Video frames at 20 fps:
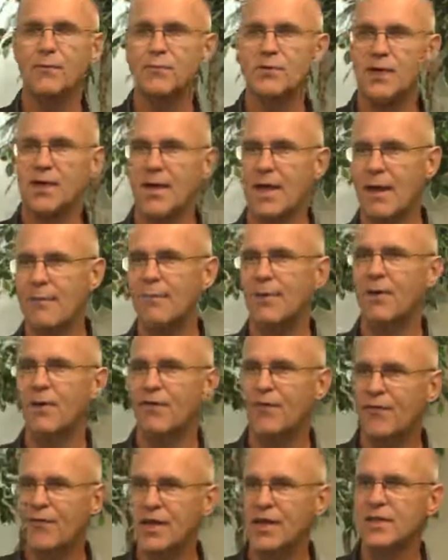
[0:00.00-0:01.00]
it was a capital
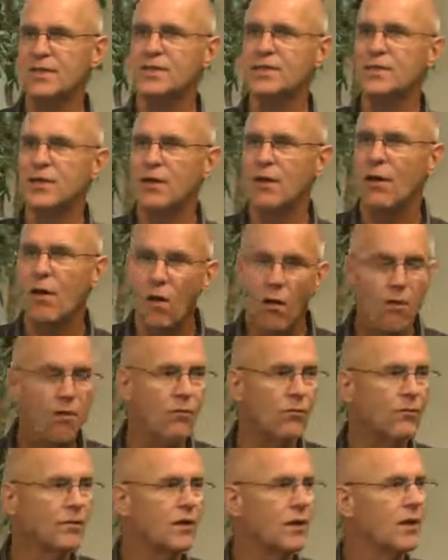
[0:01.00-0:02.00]
offense to
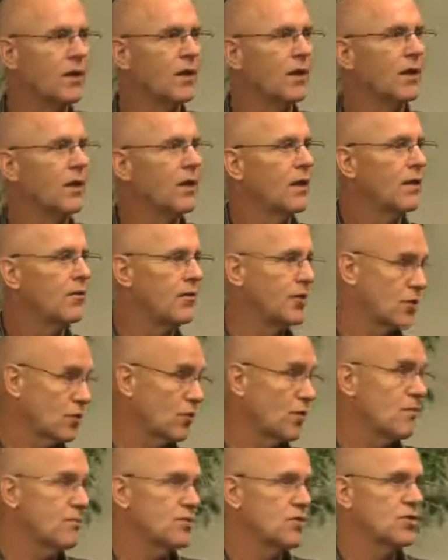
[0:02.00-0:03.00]
own the
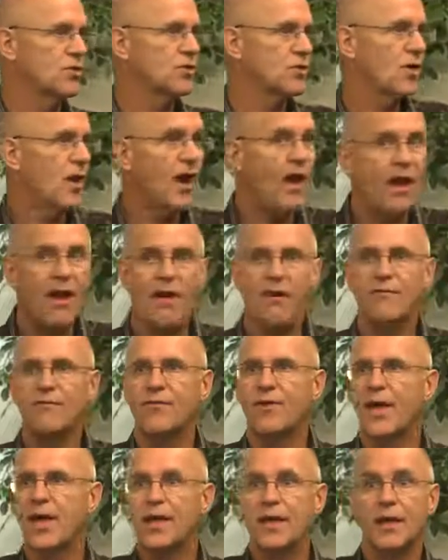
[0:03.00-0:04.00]
scriptures, to
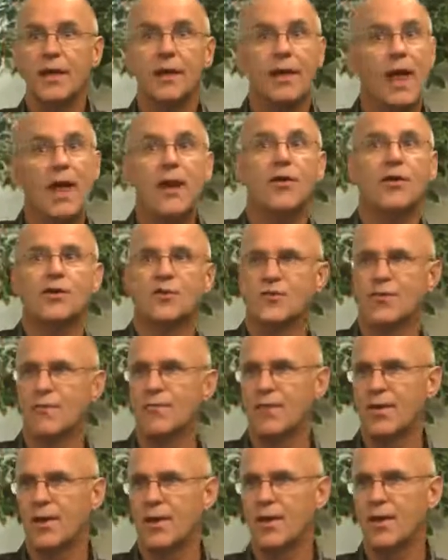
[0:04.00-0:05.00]
have any letters
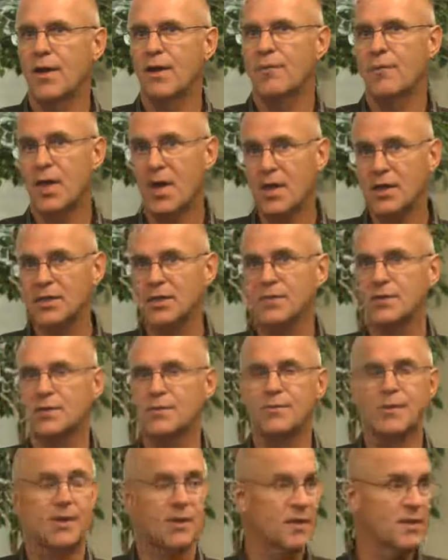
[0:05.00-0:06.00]
from the
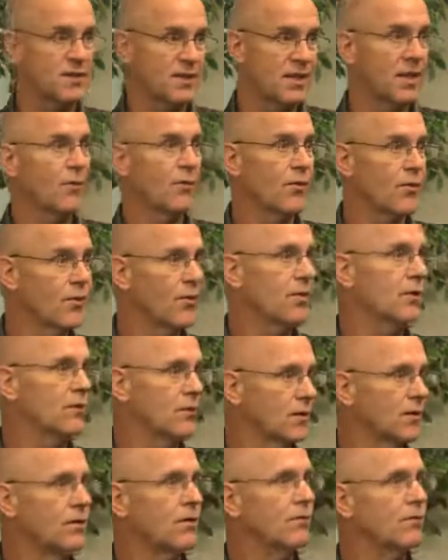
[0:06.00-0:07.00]
apostles, because they
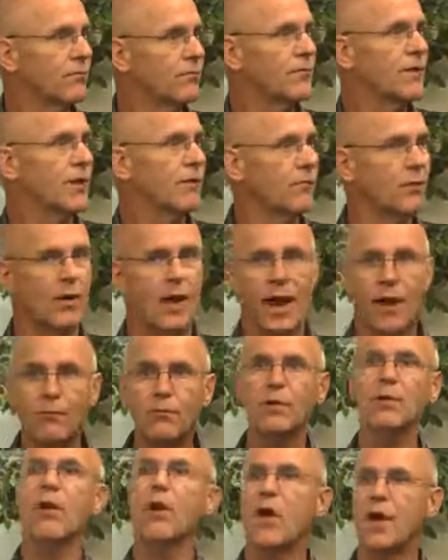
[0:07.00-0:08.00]
were
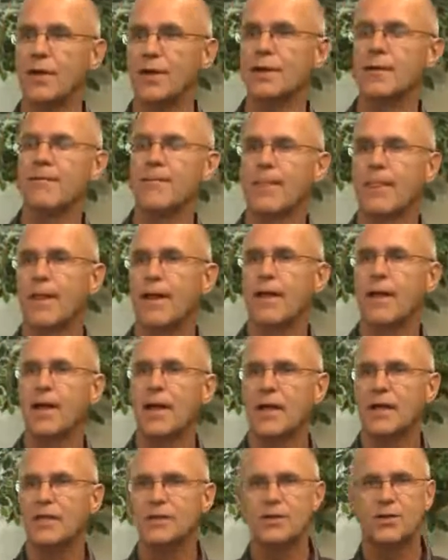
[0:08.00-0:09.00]
outlawed.
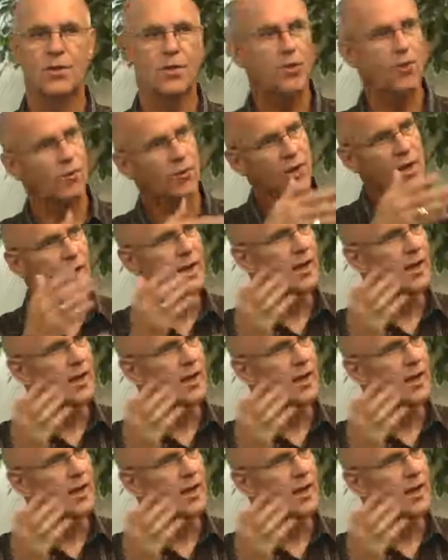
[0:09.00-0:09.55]
And so